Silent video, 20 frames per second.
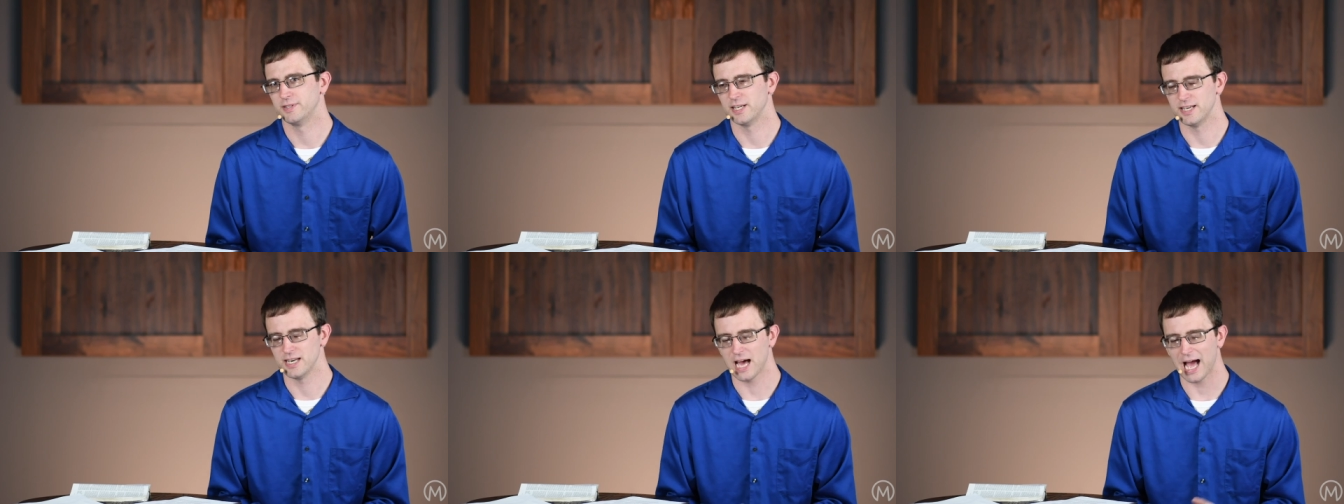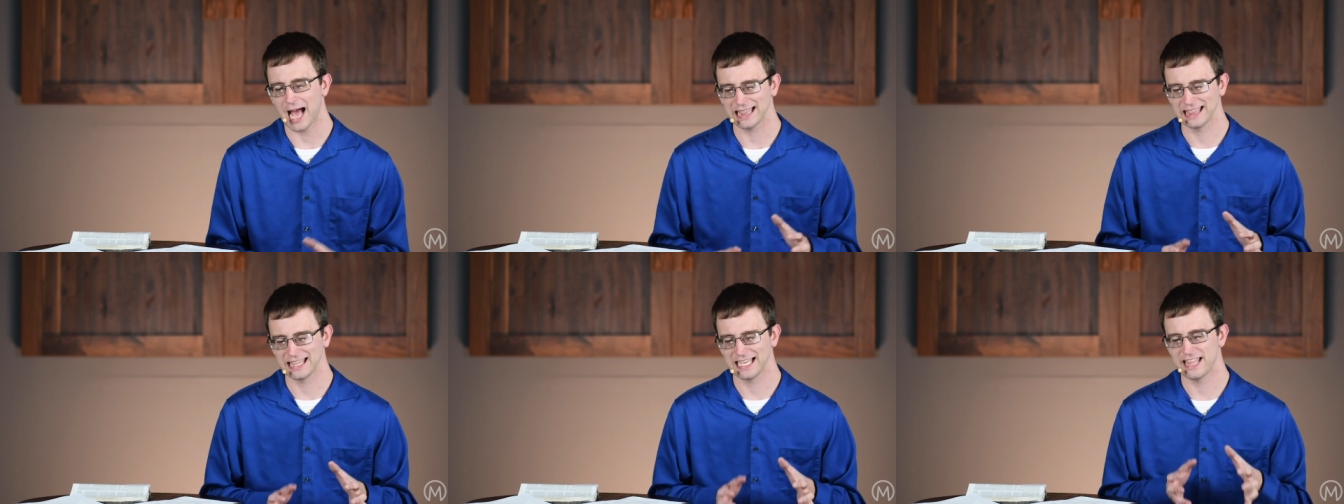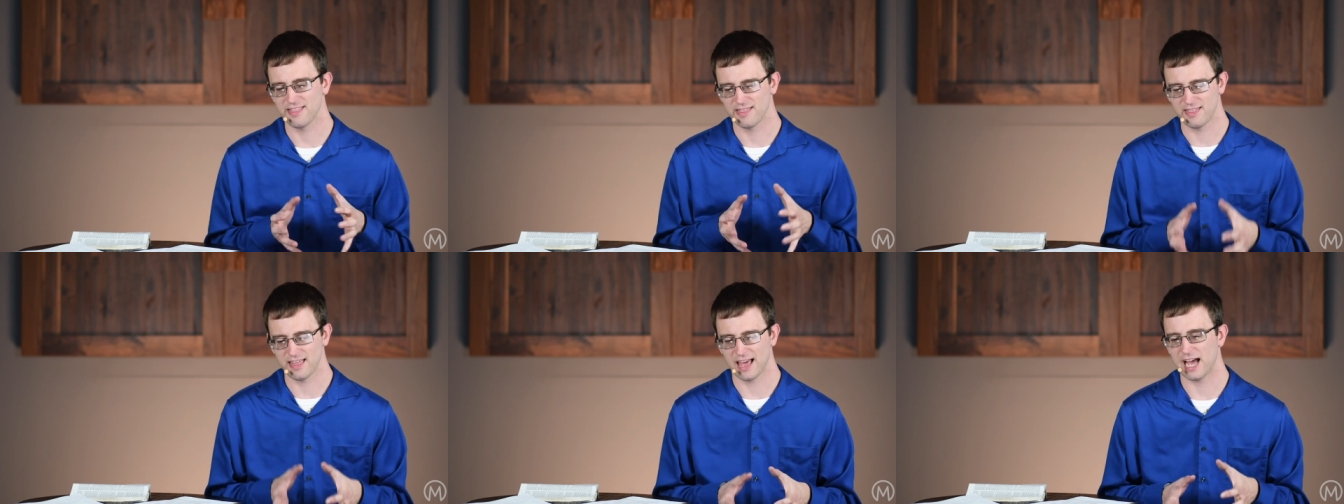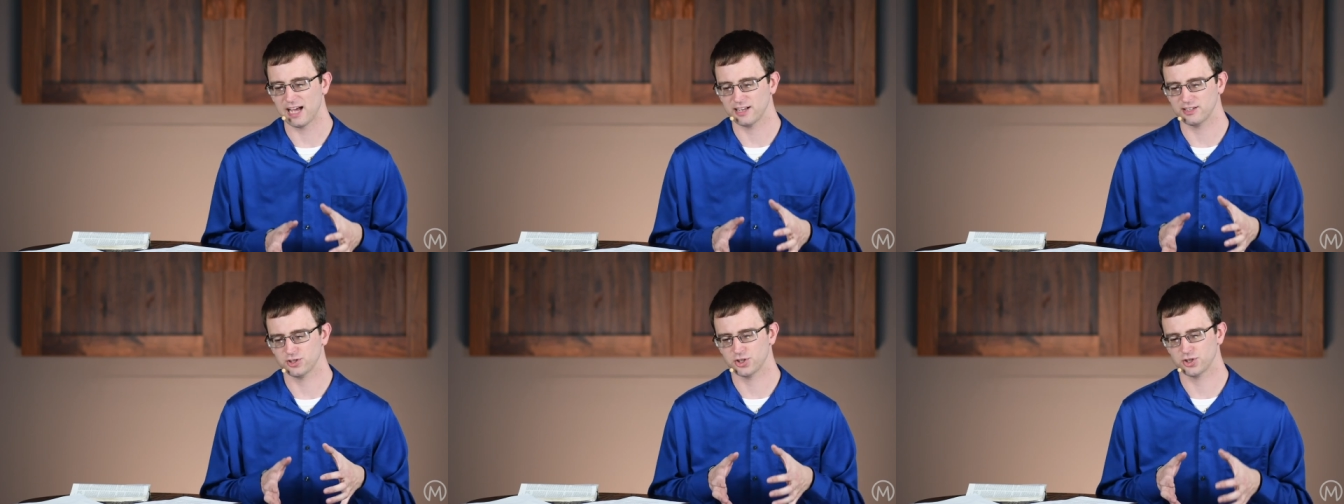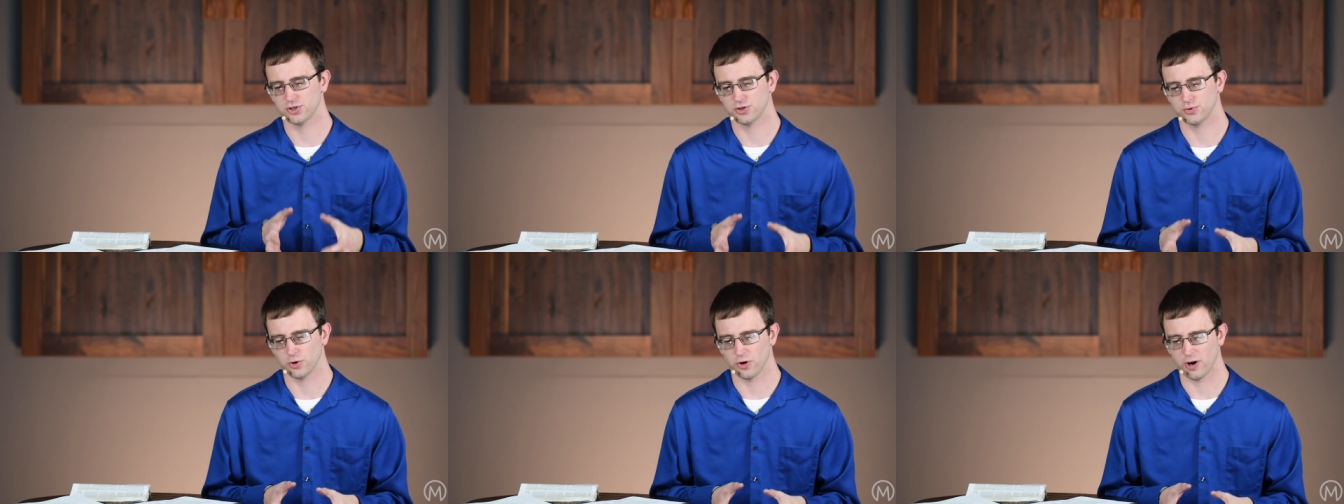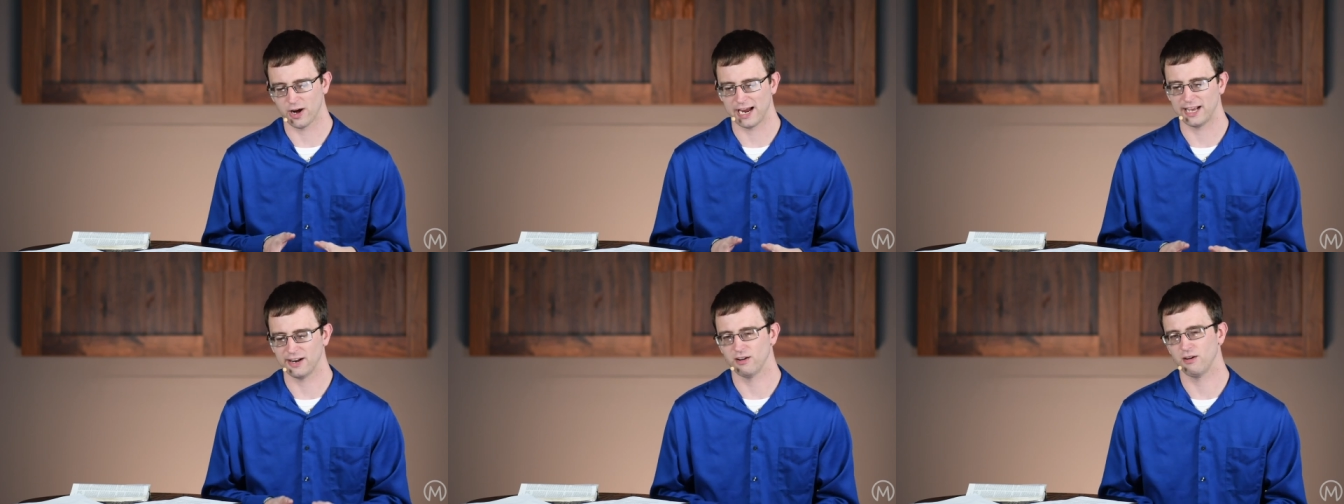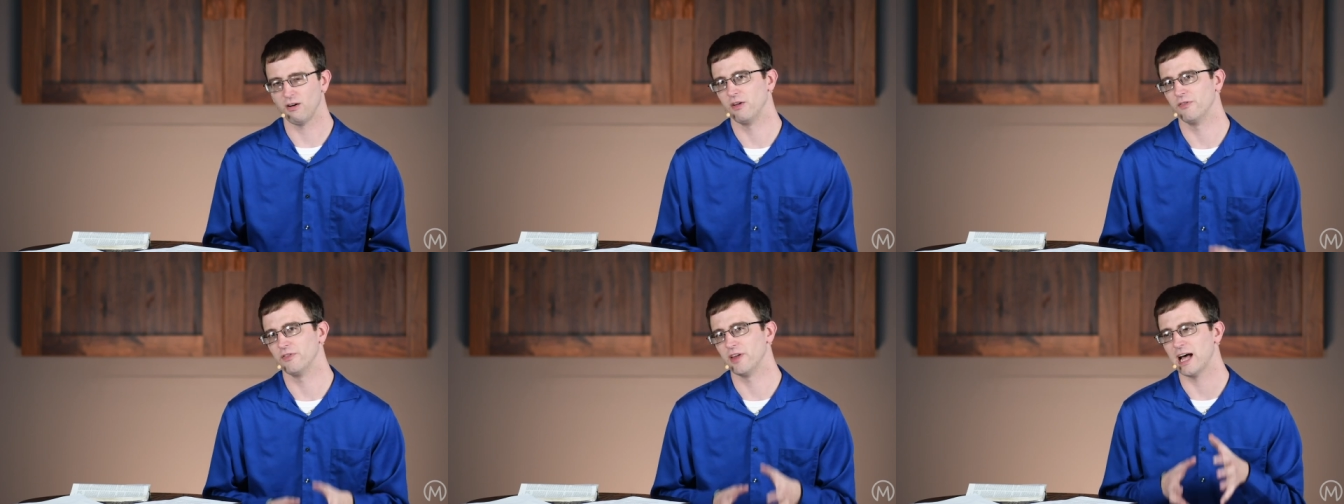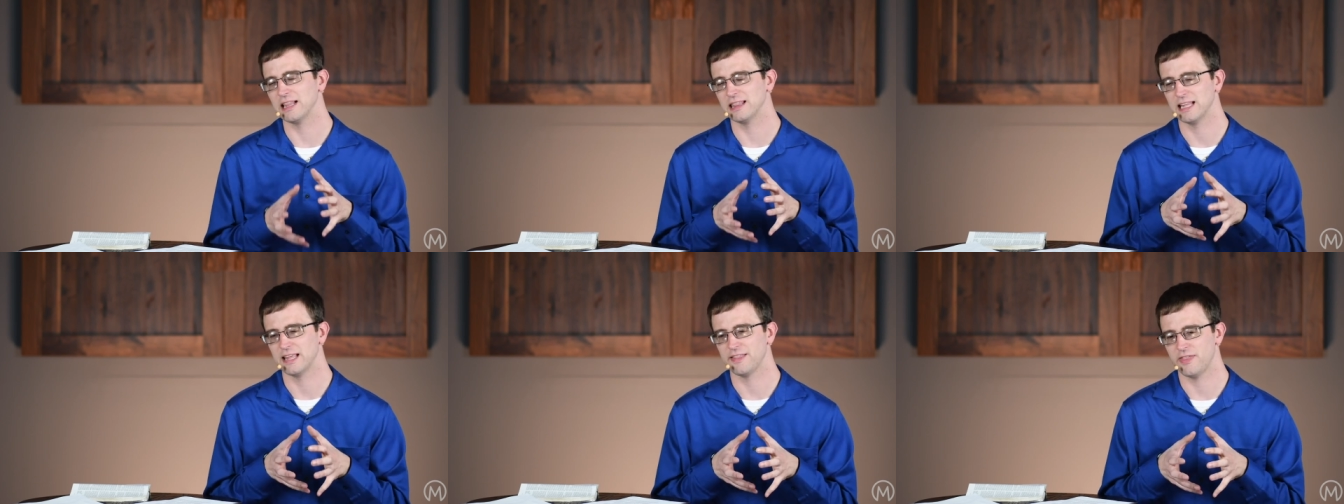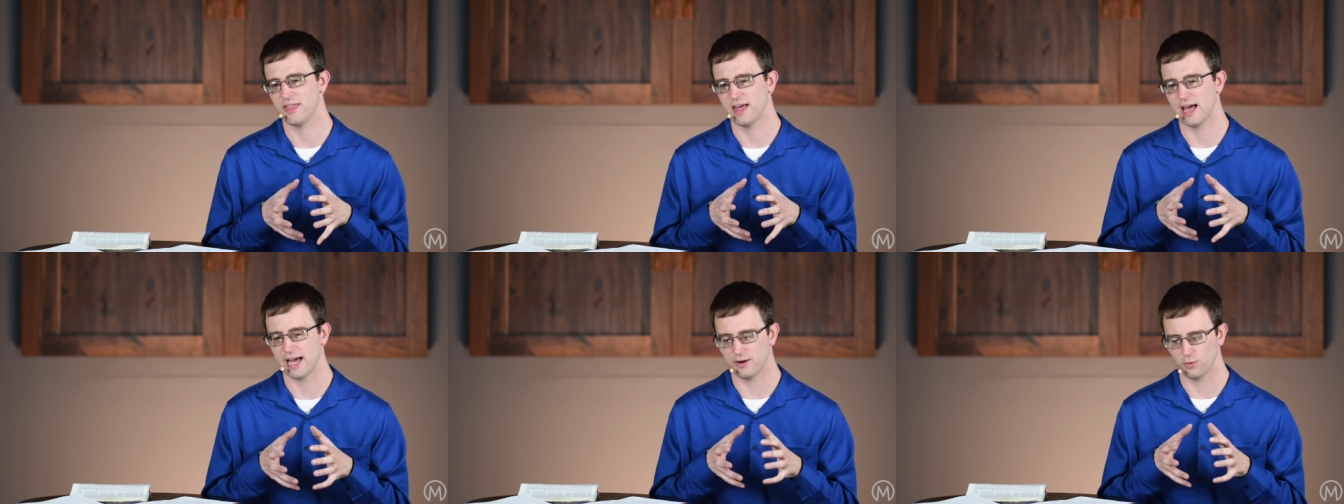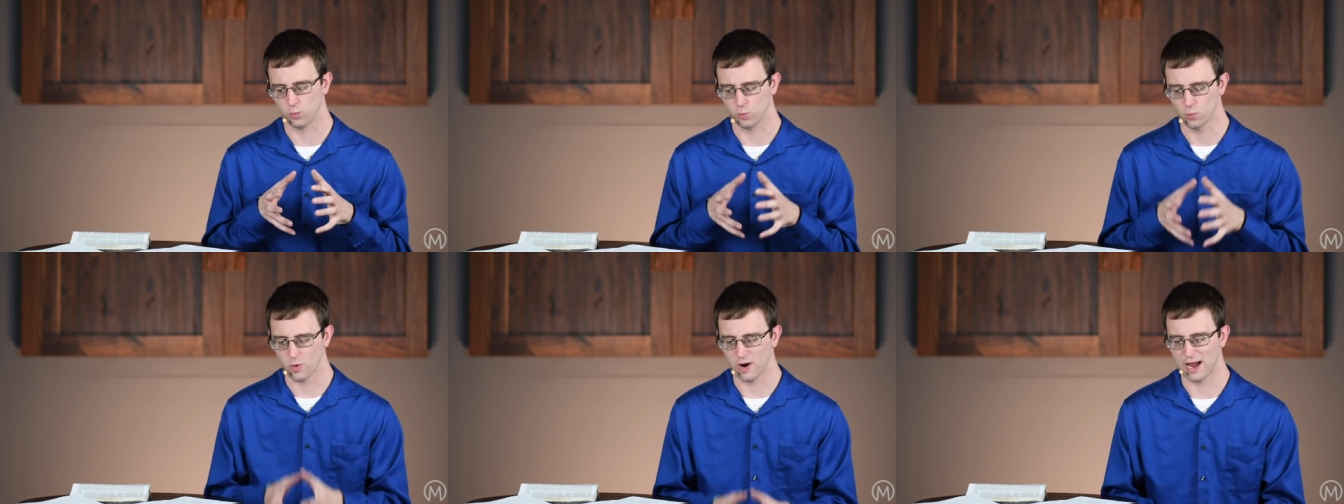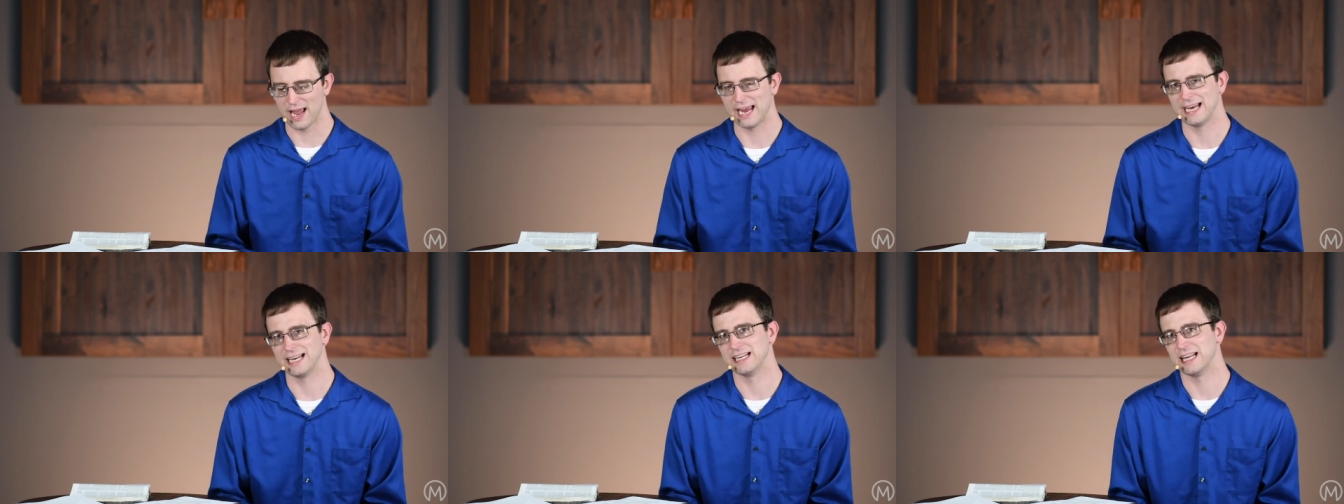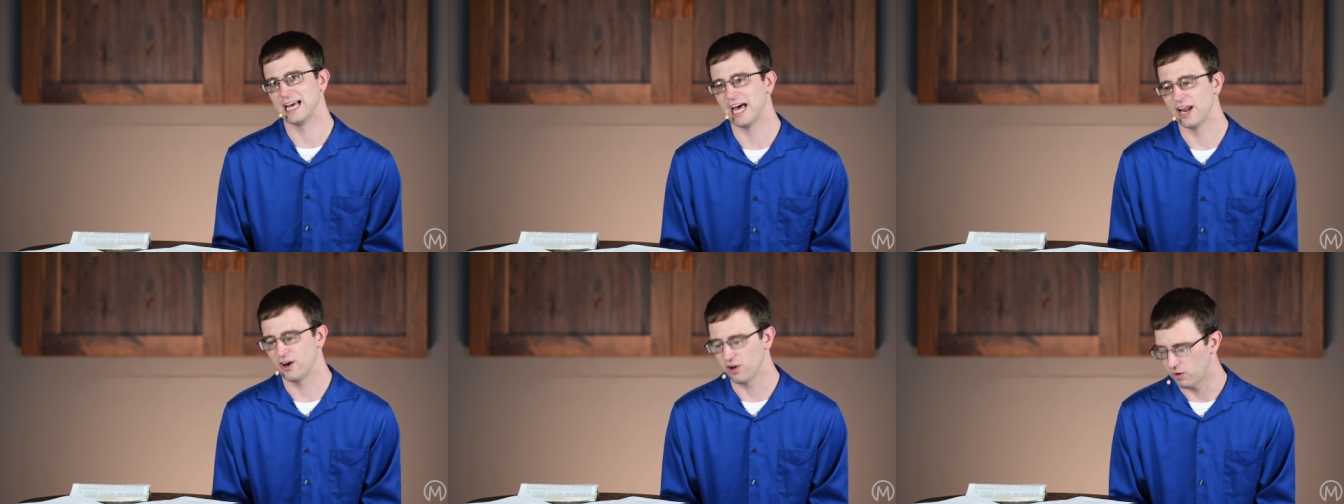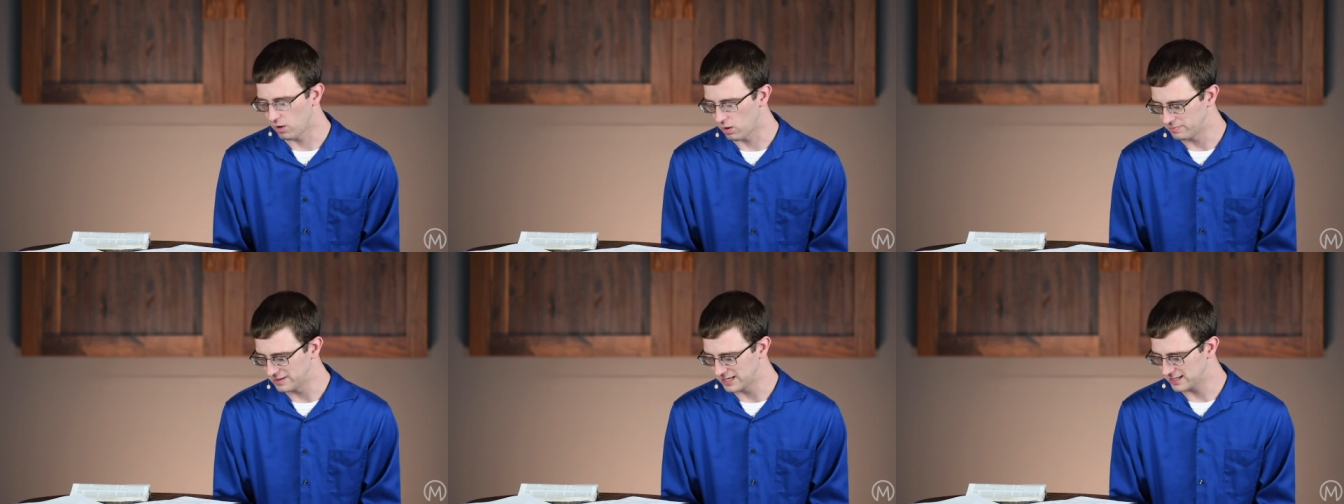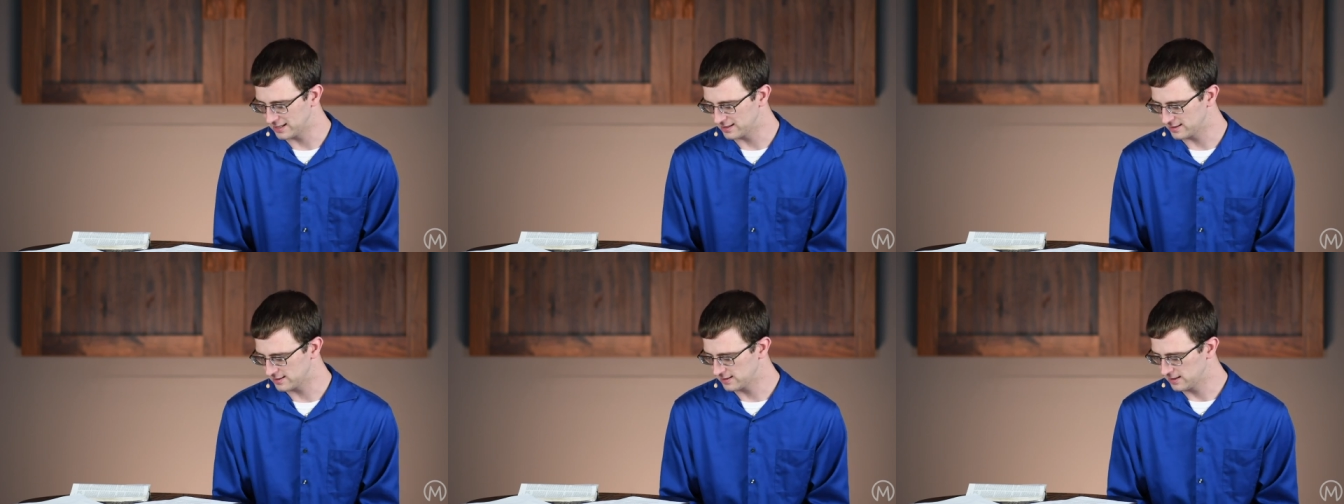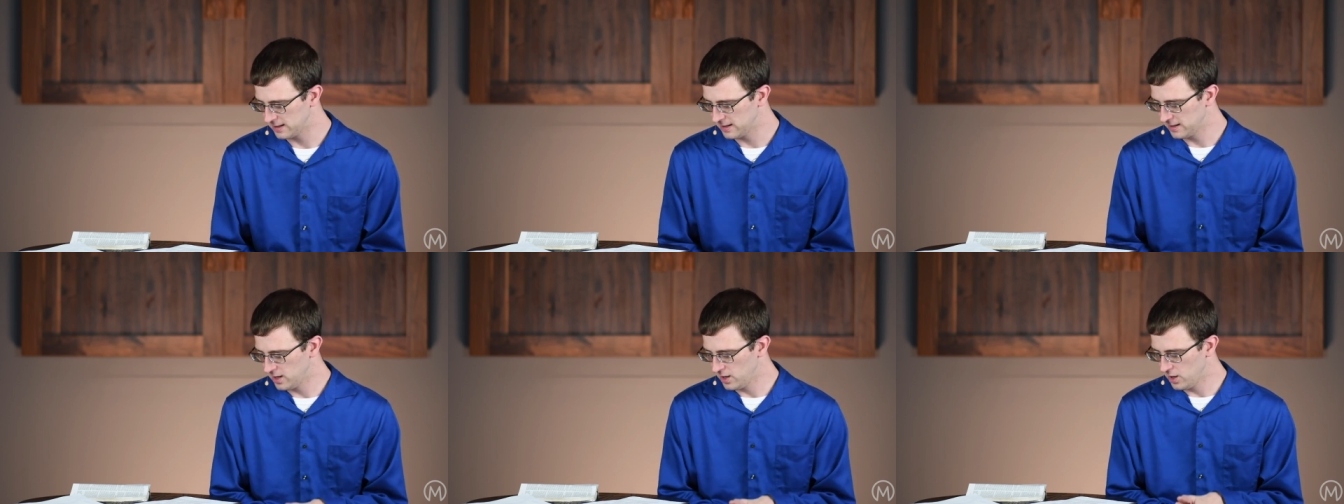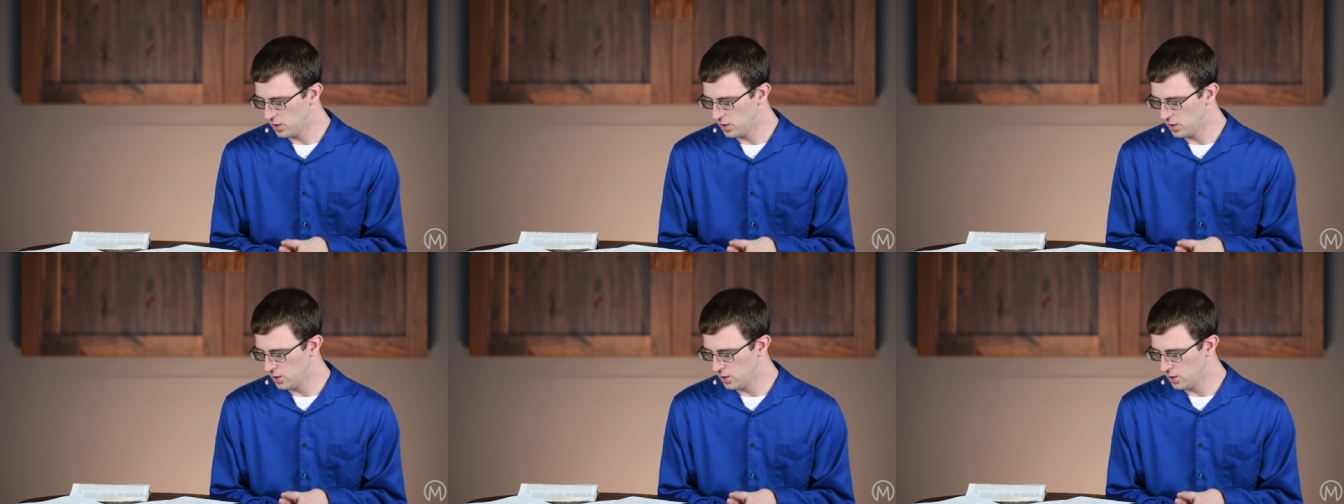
to not let that stray at all, not let that wane at all, because